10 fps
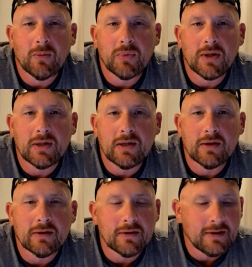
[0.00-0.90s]
being
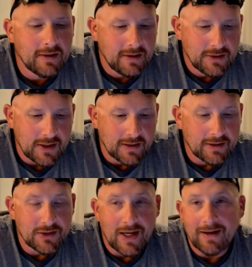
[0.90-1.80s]
here and checking the
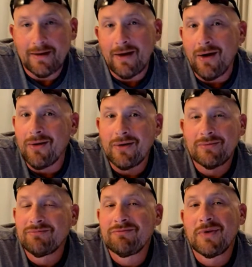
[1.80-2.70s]
chat.
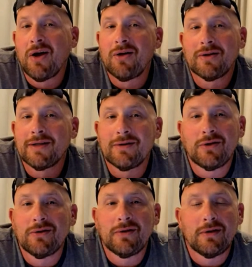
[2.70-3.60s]
Although y'all,
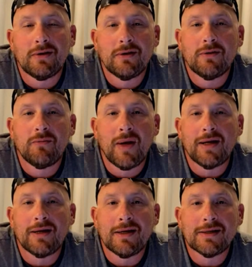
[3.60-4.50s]
you've made
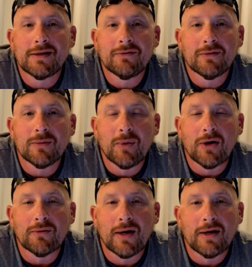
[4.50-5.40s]
it easy for the
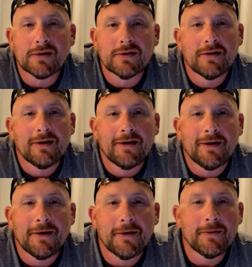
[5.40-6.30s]
moderators.
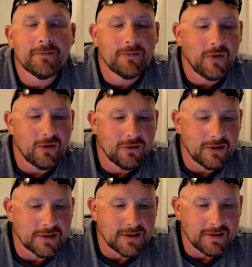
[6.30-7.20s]

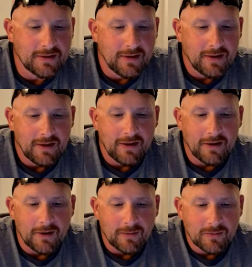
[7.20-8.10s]
Chris can
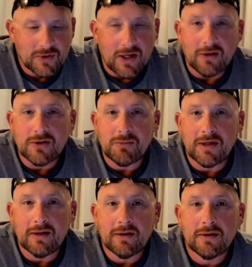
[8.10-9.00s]
challenge me
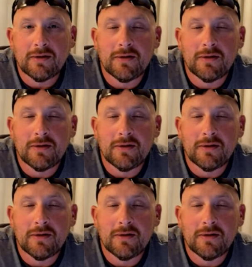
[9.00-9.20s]
to